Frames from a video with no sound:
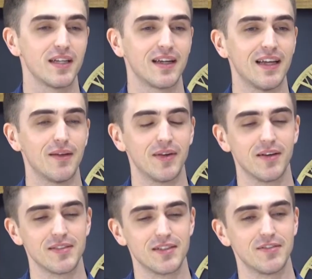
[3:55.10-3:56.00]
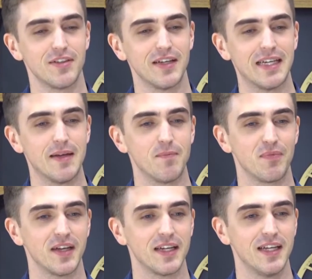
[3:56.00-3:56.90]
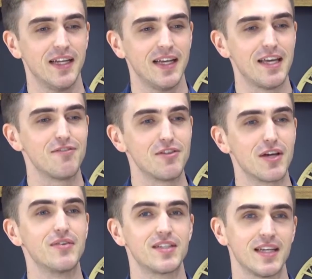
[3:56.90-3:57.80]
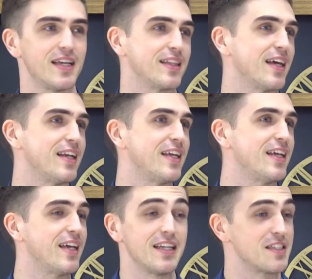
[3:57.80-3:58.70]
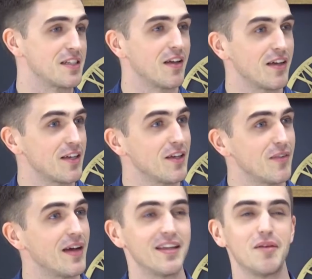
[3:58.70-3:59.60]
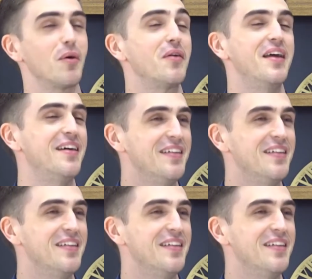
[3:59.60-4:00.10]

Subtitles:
pretty clearly when I was interviewing him that if you don't sing, then he doesn't like you, and he won't,